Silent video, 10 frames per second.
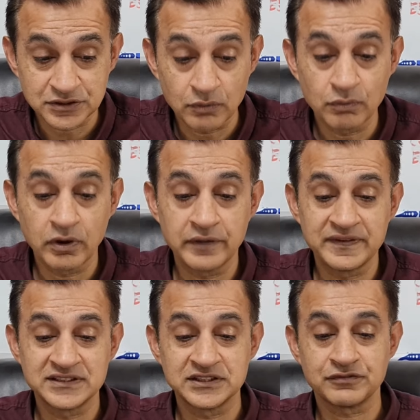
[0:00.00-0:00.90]
So uh,
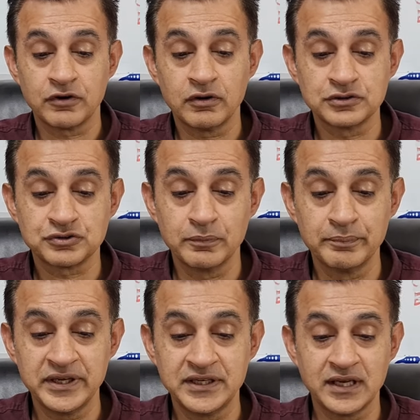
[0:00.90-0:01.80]
this is for
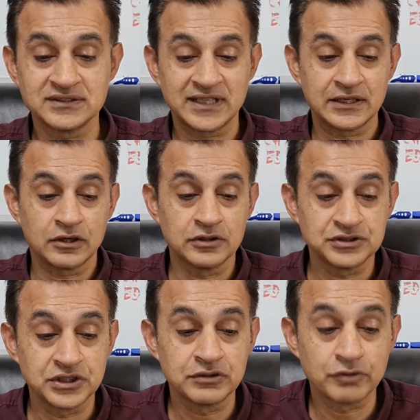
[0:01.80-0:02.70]
Trump Media and
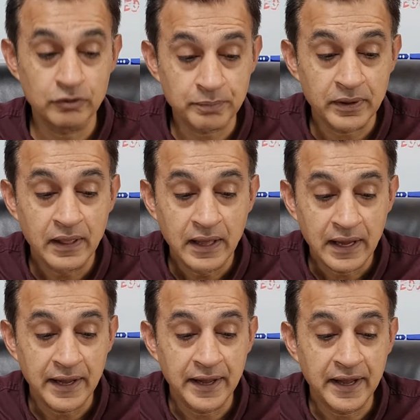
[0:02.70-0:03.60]
Technology Group,
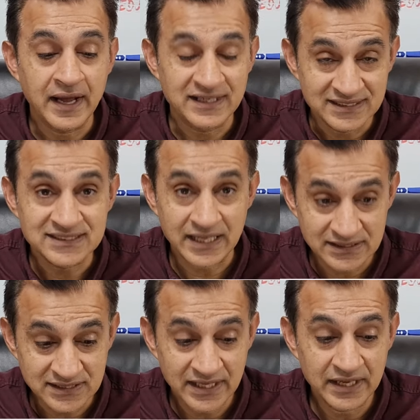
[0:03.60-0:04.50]
uh, and he
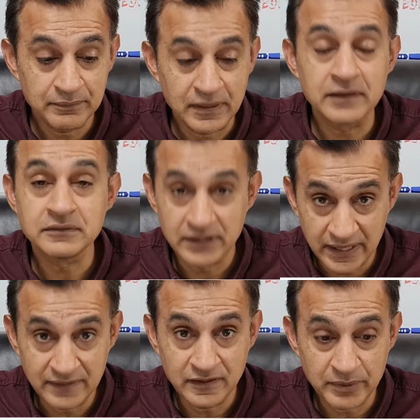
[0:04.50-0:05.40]
states here
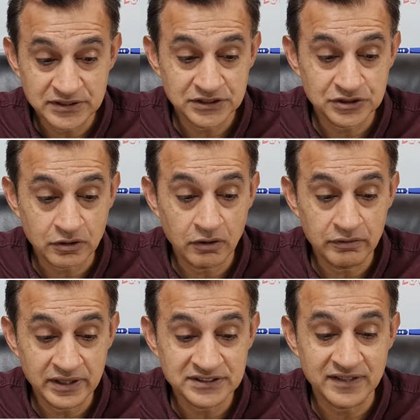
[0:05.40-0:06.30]
in the message to
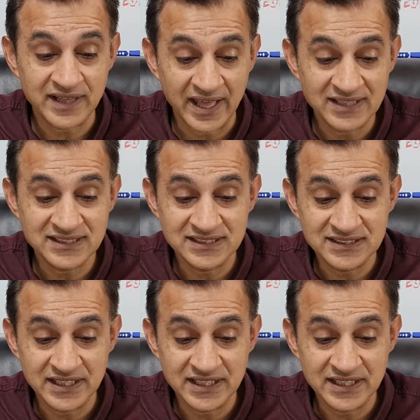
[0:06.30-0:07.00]
Congress that the S E